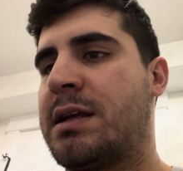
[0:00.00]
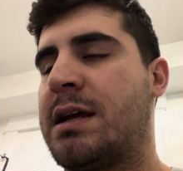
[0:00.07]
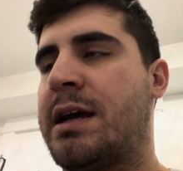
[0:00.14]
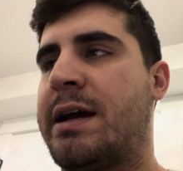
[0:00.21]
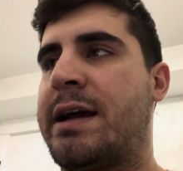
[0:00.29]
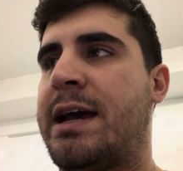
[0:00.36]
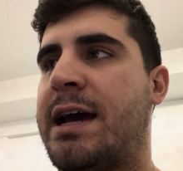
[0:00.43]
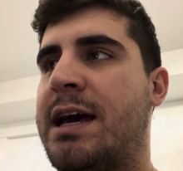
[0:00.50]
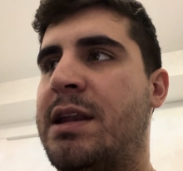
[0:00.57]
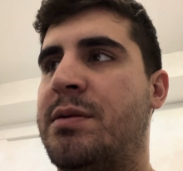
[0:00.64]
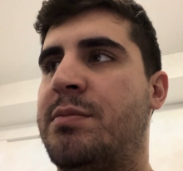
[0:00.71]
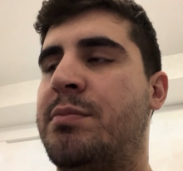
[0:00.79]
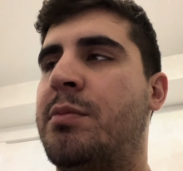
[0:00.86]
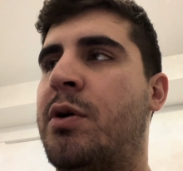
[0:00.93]
I had
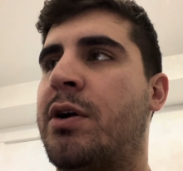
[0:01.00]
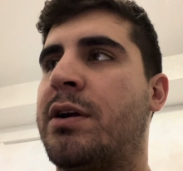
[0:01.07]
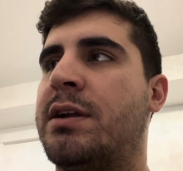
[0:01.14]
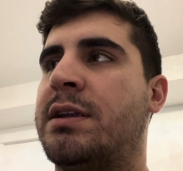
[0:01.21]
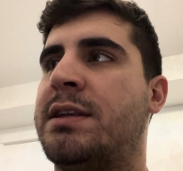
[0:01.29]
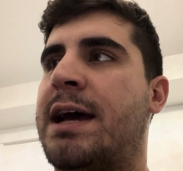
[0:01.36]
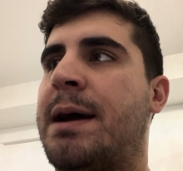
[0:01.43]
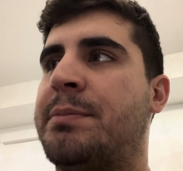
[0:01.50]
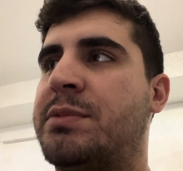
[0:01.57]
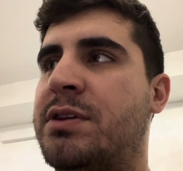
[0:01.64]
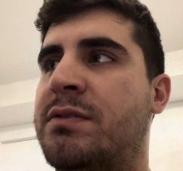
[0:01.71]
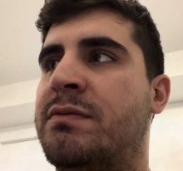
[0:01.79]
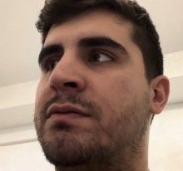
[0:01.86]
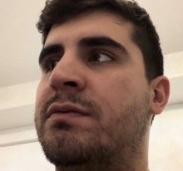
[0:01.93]
a more
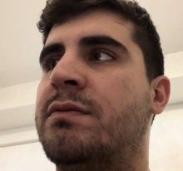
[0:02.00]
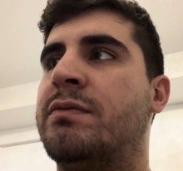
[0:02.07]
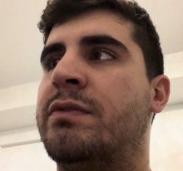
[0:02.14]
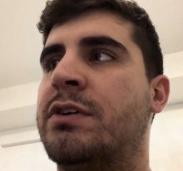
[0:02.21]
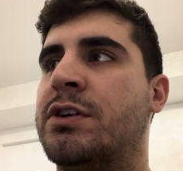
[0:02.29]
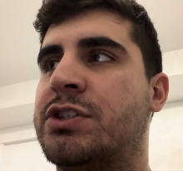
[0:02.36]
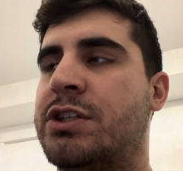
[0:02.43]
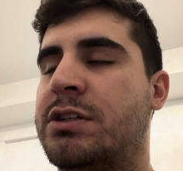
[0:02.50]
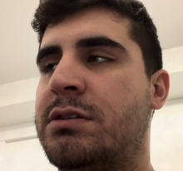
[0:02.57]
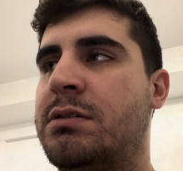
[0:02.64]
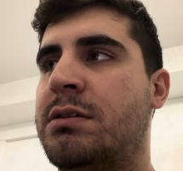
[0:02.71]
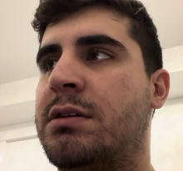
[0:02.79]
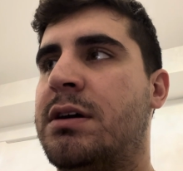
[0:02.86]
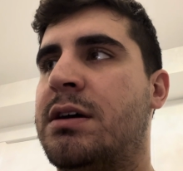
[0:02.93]
adapted
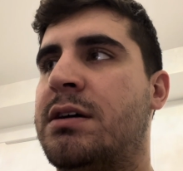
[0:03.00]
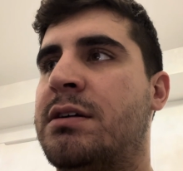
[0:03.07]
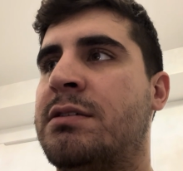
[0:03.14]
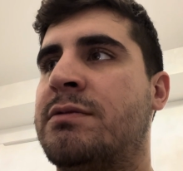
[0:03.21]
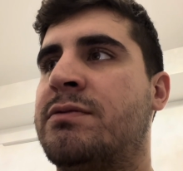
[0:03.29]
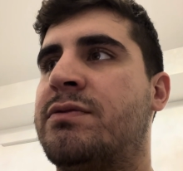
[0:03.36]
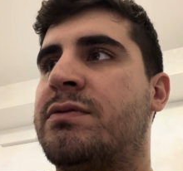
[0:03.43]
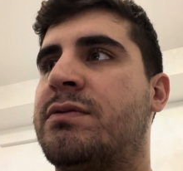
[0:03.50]
version of